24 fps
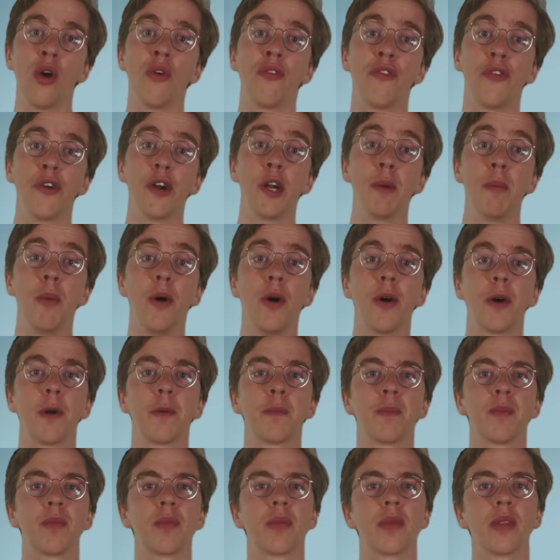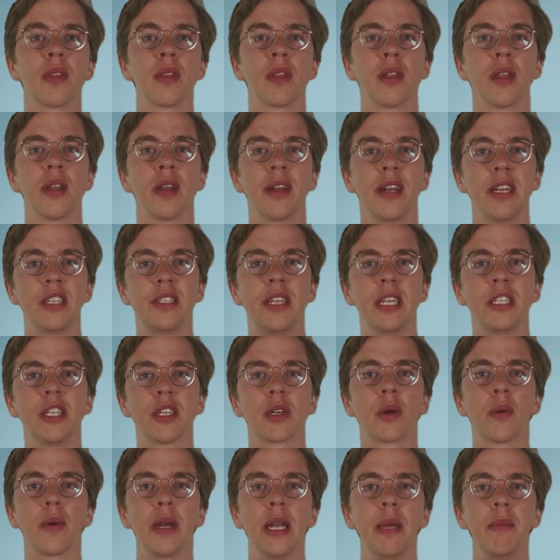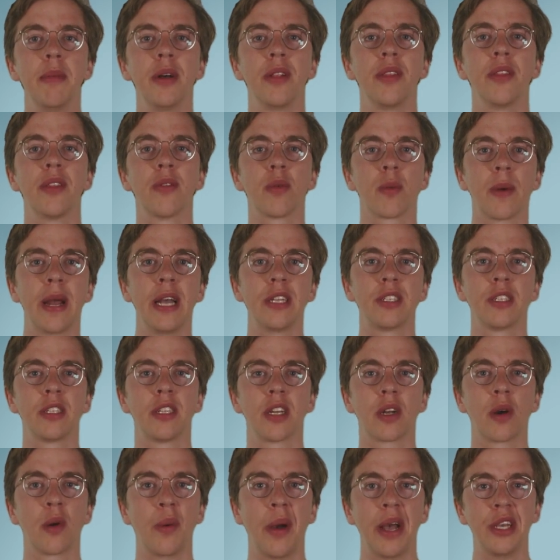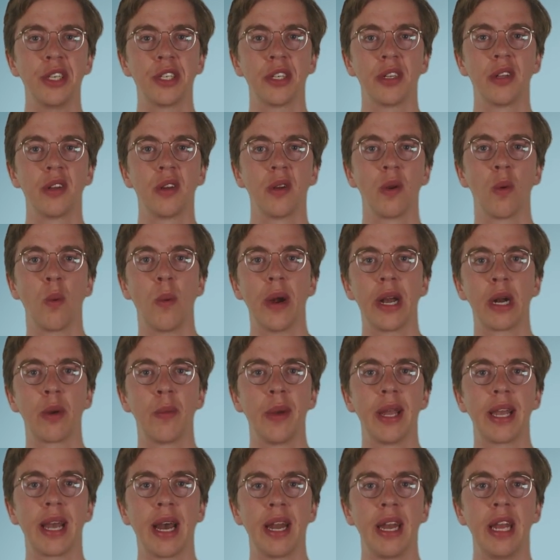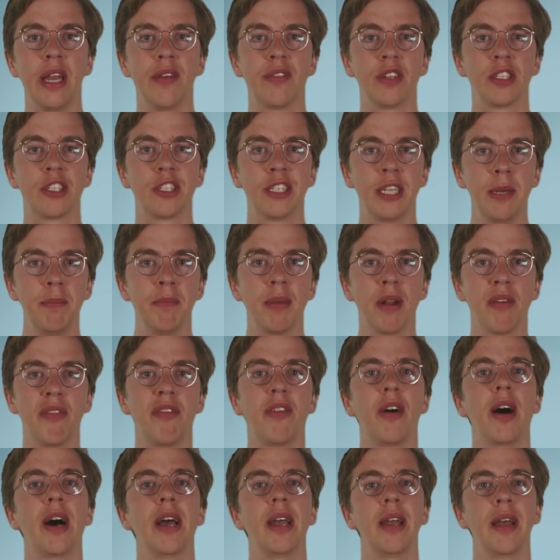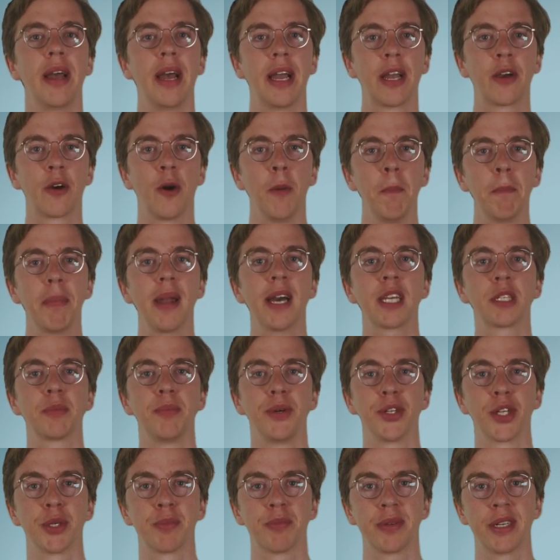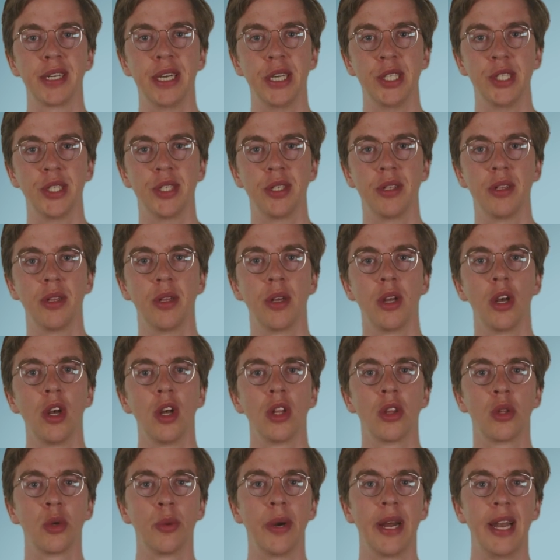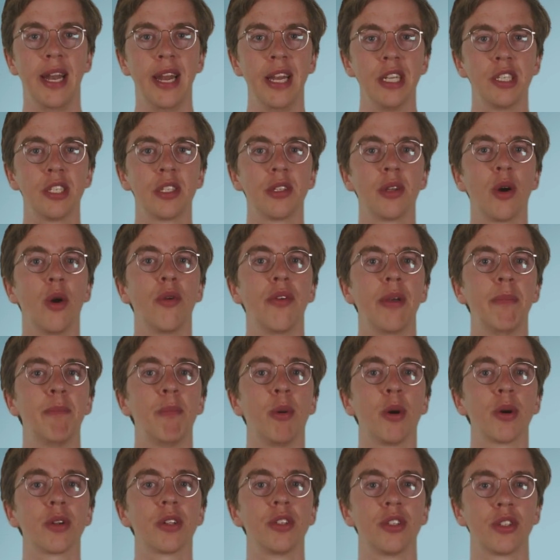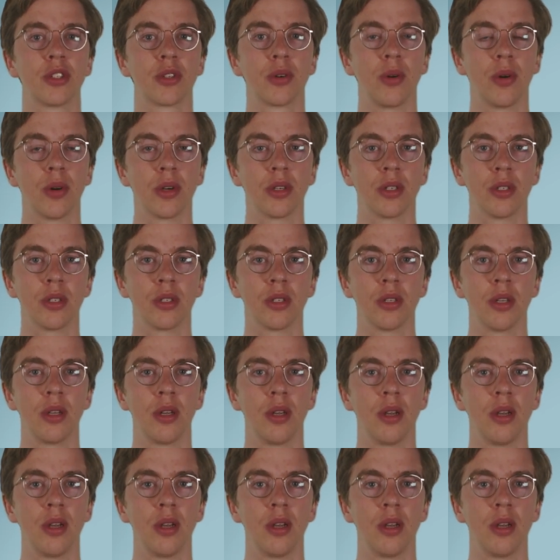Furthermore, this disagreement raises the question whether we can even simplify a complex model prediction to a list of importance scores.